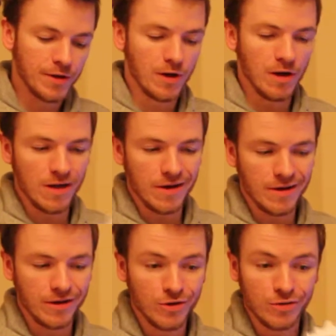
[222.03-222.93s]

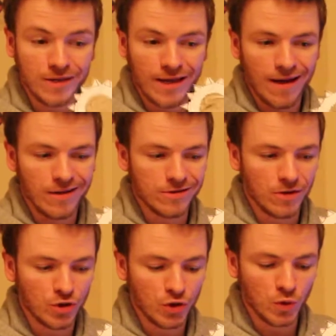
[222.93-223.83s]
learning, using
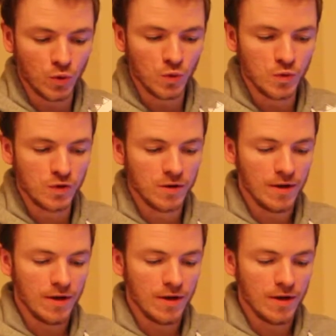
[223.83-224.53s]
hands-on tools,